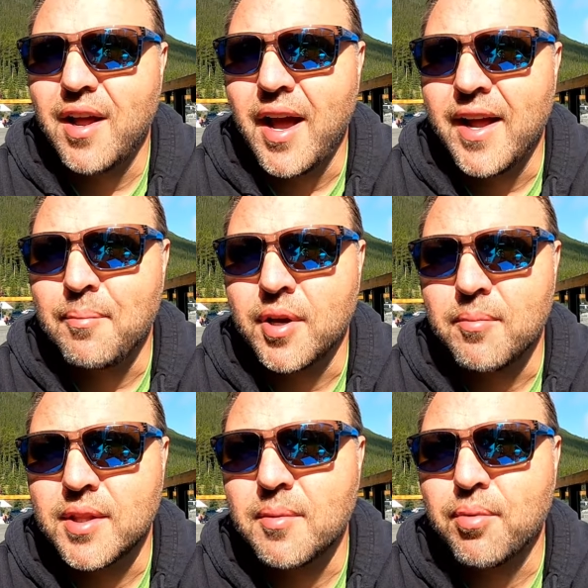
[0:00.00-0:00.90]
high up
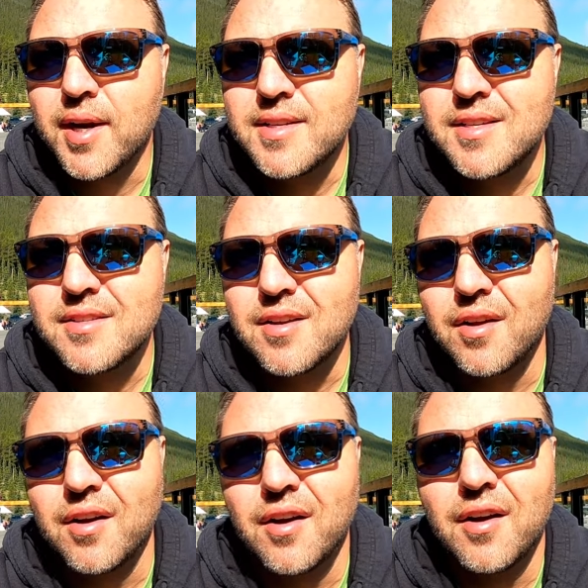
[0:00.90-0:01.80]
here, but the prices
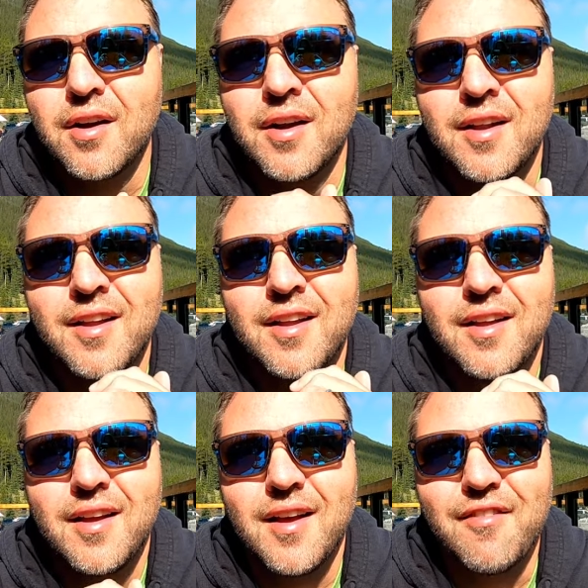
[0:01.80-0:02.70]
are
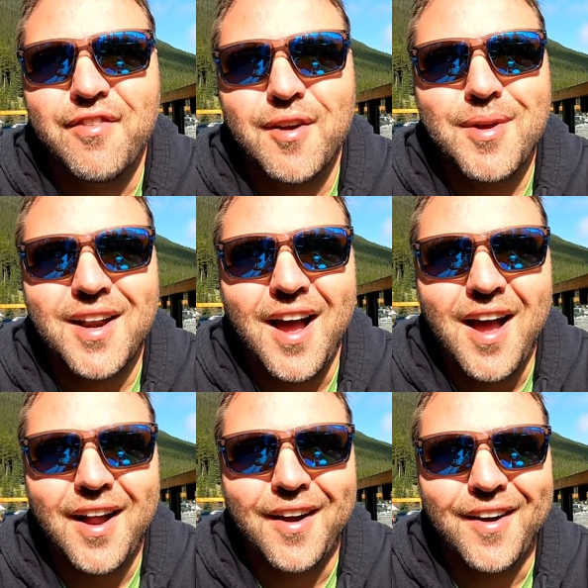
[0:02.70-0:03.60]
a fair bit
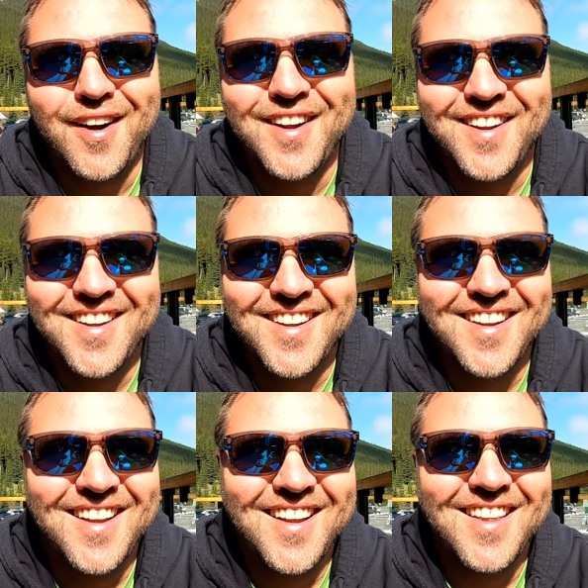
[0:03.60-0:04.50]
higher
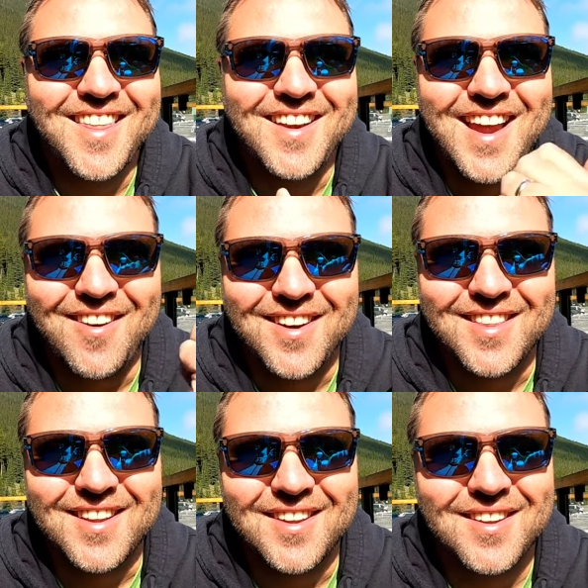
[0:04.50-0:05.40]
than down
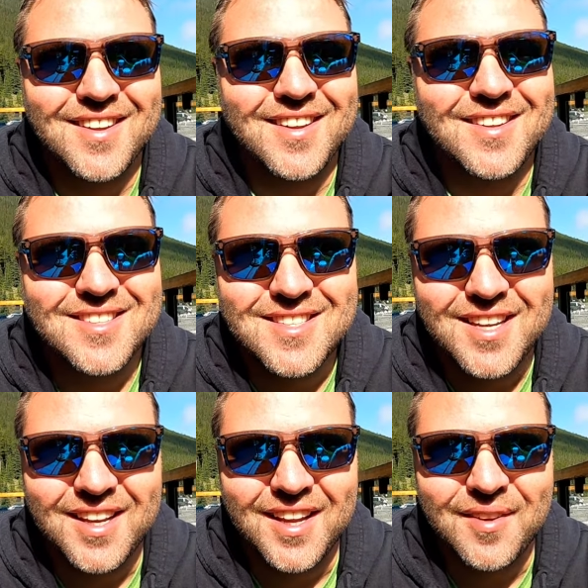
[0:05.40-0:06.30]
in the
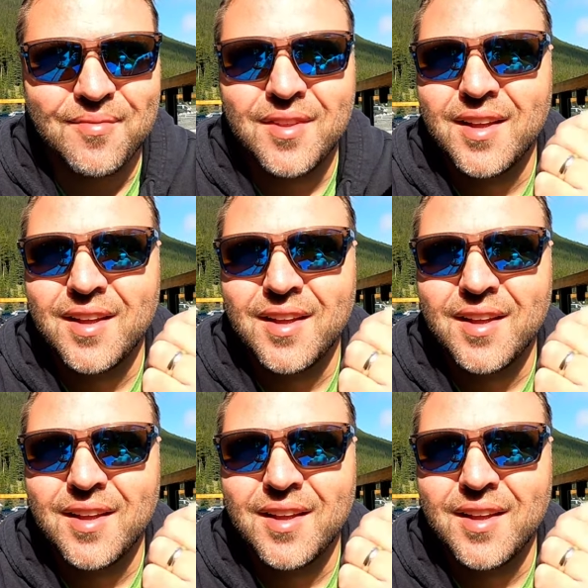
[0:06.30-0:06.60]
city.